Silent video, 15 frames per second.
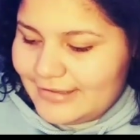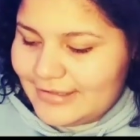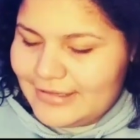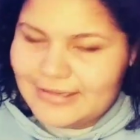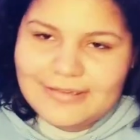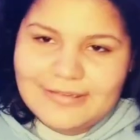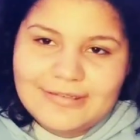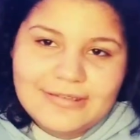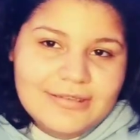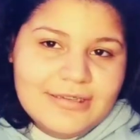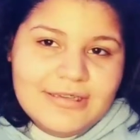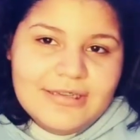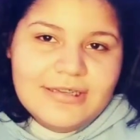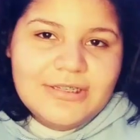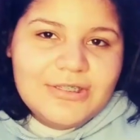the
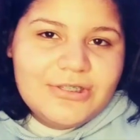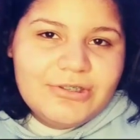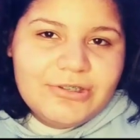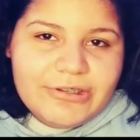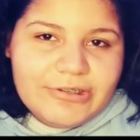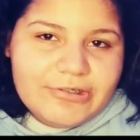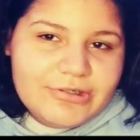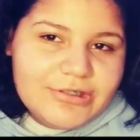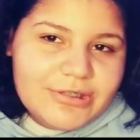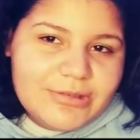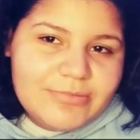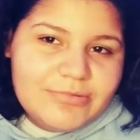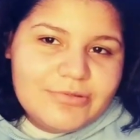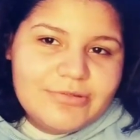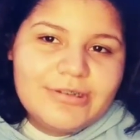secret steep
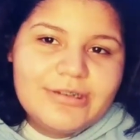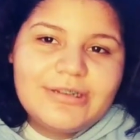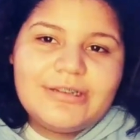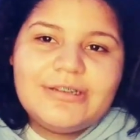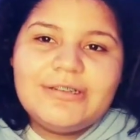tour,